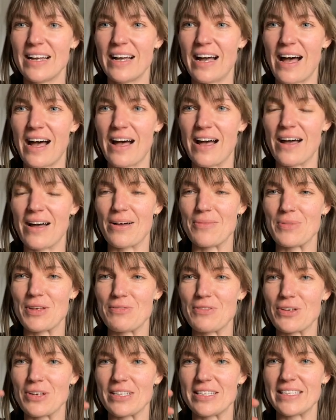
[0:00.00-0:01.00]

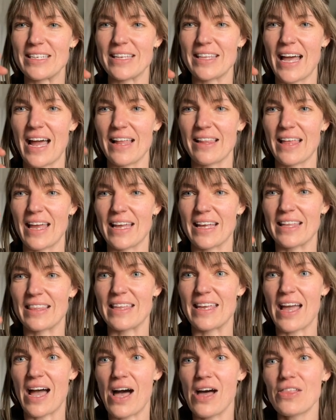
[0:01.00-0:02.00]
if you could see that,
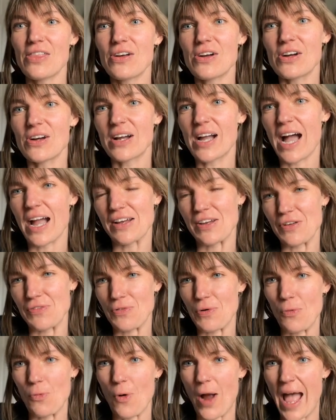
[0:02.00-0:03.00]
the other kind
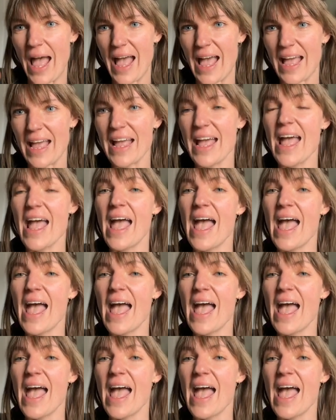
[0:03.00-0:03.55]
of way.